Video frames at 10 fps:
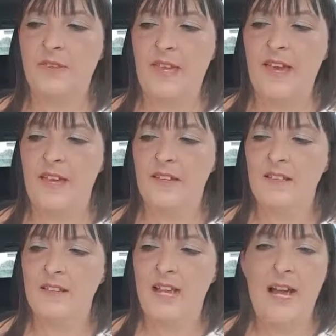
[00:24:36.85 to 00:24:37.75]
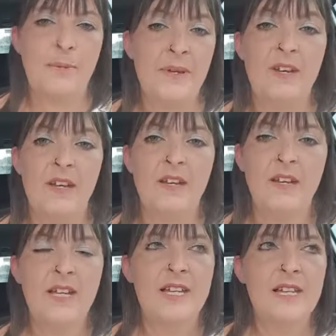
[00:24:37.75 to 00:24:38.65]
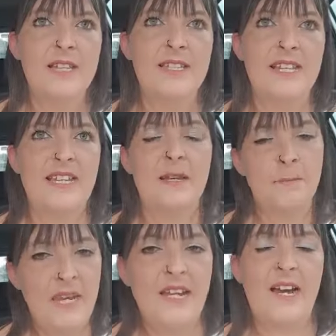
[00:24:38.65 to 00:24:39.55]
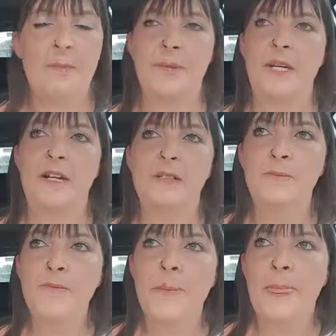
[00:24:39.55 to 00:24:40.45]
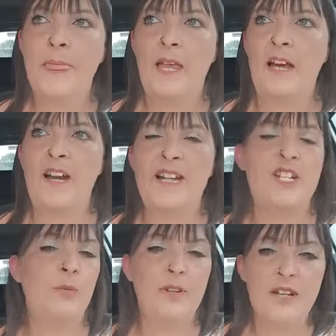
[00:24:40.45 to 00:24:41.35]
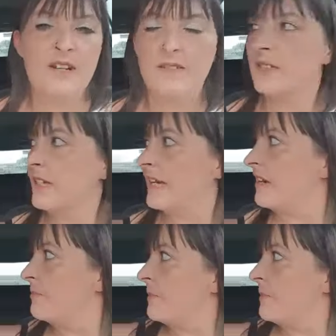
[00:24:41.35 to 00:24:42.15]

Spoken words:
they're happier seeing me happier. I actually want to get out of